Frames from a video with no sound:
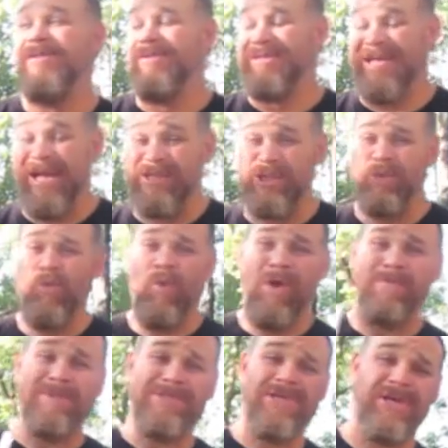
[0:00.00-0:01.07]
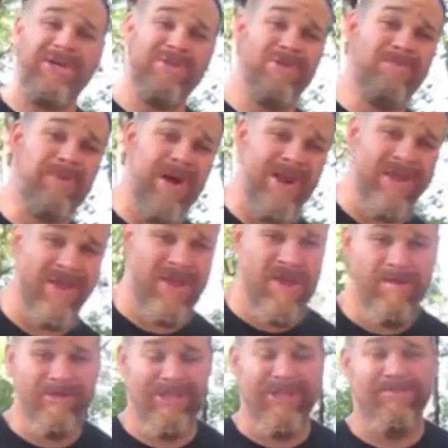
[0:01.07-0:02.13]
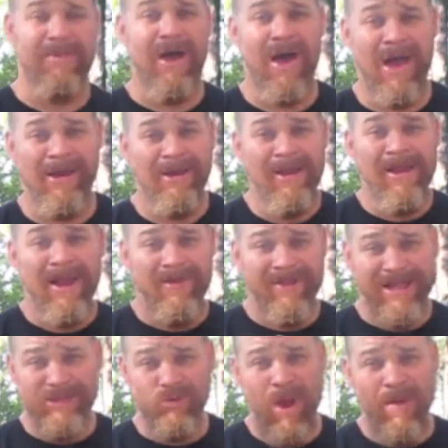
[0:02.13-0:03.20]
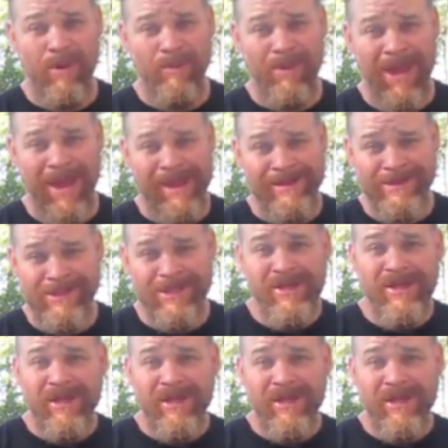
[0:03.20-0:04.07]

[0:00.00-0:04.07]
there's actually one particular buddy that comes into mind, and that's Robert Baines.